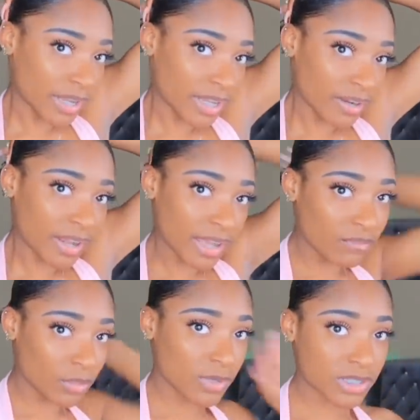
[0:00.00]
here if
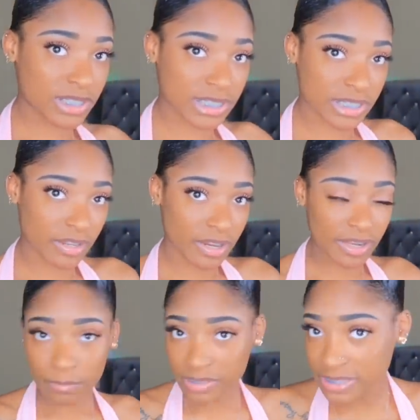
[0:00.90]
you was to slick your hair
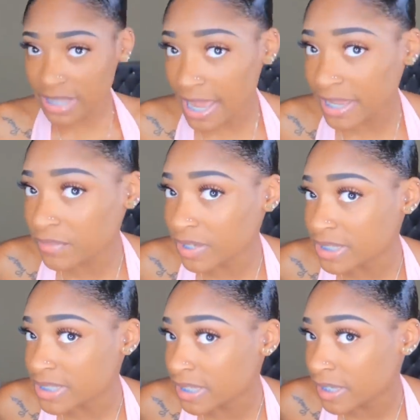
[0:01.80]
down with this i give it
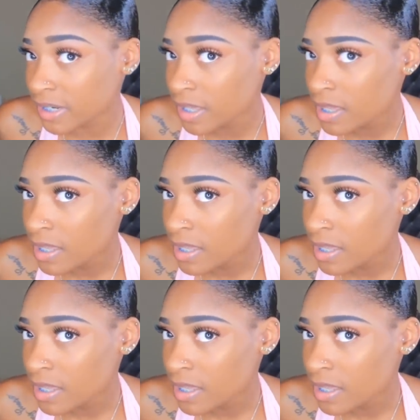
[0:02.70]
a 10